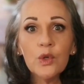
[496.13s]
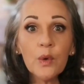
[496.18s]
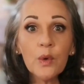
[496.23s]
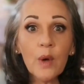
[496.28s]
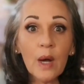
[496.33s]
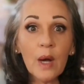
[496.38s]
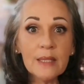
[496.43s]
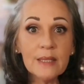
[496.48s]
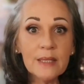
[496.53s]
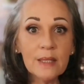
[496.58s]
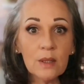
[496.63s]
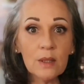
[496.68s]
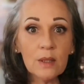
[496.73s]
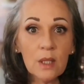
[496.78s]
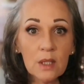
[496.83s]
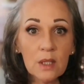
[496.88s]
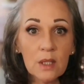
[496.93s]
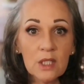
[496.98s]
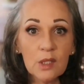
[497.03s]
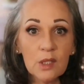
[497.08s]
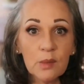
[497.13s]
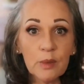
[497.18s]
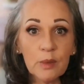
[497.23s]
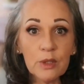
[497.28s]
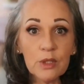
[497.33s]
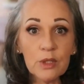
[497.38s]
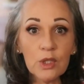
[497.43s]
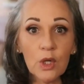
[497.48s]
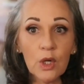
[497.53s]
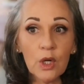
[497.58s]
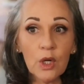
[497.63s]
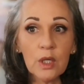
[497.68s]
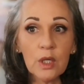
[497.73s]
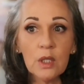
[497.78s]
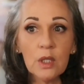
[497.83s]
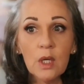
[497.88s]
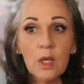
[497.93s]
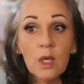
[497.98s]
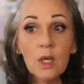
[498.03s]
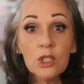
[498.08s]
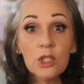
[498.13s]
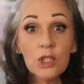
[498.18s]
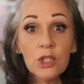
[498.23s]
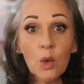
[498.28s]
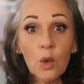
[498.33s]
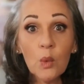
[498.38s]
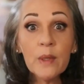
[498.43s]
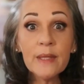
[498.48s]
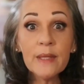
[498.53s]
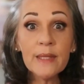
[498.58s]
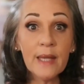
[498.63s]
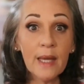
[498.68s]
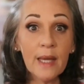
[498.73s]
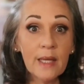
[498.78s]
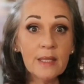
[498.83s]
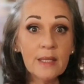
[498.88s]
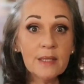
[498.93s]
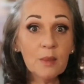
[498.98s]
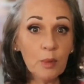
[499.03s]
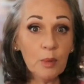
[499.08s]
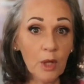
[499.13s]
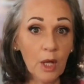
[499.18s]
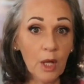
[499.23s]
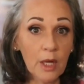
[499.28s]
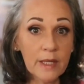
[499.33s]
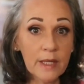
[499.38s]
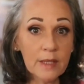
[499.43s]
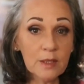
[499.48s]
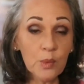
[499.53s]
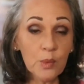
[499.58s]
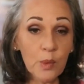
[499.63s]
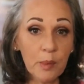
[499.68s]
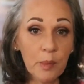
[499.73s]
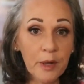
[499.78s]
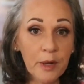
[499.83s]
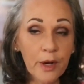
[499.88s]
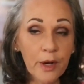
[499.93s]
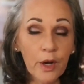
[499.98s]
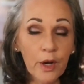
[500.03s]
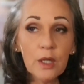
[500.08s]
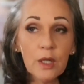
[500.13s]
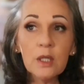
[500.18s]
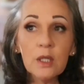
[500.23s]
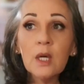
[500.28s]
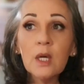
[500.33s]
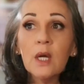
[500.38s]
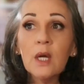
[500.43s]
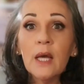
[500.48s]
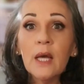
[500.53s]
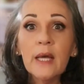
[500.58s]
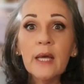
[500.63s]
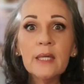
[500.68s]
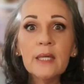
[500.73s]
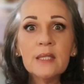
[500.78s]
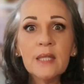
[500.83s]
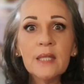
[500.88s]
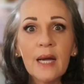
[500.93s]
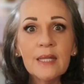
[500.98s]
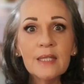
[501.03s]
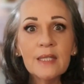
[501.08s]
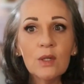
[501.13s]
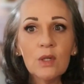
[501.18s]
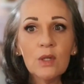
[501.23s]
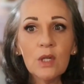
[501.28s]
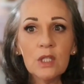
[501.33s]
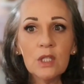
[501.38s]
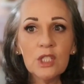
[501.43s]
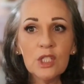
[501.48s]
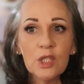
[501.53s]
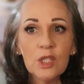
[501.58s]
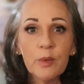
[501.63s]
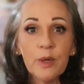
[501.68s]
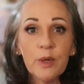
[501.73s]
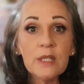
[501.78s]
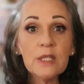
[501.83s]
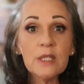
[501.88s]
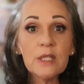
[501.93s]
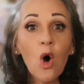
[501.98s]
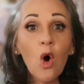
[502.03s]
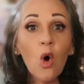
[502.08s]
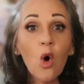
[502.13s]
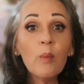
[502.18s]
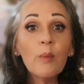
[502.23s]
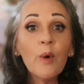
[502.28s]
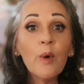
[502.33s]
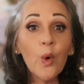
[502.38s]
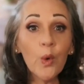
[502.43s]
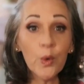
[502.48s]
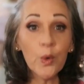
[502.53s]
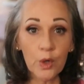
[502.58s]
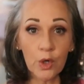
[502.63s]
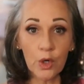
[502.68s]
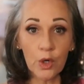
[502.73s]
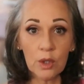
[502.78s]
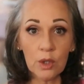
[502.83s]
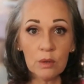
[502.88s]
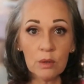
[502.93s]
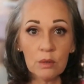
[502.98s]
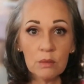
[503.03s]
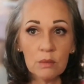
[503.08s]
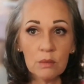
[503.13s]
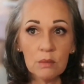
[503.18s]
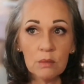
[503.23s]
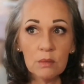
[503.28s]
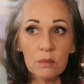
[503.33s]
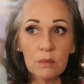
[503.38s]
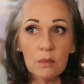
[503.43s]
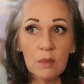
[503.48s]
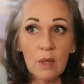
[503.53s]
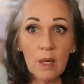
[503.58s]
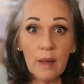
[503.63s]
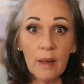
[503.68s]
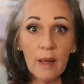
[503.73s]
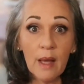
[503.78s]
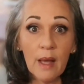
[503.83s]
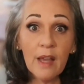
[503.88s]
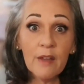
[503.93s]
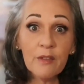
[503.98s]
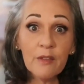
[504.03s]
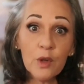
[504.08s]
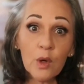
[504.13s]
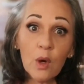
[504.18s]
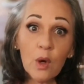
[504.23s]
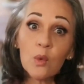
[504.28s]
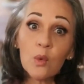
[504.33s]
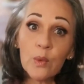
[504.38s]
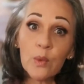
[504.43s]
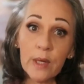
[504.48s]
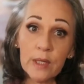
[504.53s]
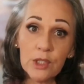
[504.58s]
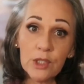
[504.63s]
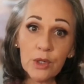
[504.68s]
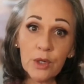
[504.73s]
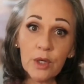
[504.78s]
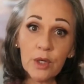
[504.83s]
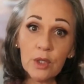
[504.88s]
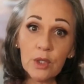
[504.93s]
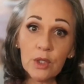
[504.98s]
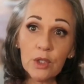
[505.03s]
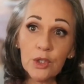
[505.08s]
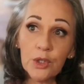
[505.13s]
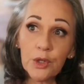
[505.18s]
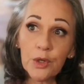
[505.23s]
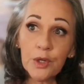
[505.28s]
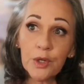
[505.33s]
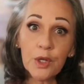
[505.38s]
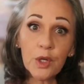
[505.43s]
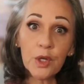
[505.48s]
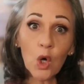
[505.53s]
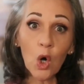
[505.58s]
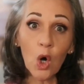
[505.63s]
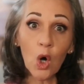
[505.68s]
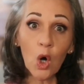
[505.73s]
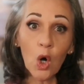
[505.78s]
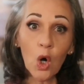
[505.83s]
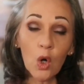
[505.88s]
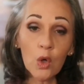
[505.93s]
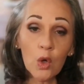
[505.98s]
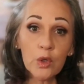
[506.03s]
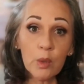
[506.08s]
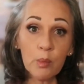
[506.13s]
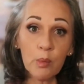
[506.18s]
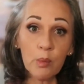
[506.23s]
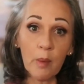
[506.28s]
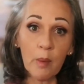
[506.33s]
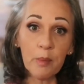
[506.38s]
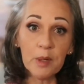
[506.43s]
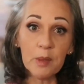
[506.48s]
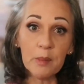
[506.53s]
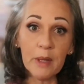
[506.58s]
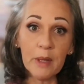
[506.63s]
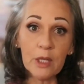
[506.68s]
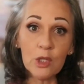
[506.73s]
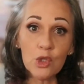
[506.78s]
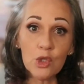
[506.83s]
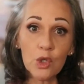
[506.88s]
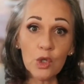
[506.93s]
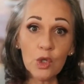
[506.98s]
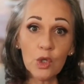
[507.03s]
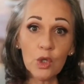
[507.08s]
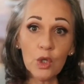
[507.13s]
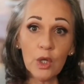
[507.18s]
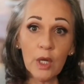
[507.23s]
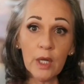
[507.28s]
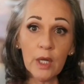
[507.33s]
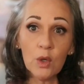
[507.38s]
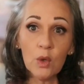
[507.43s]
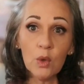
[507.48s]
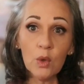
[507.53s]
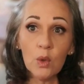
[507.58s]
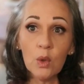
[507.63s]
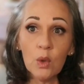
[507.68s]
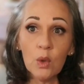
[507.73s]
ideal customers are. So with Kenny's Appliance Repair, his ideal customer is a homeowner. If you're a renter, you're going to call your property manager and go,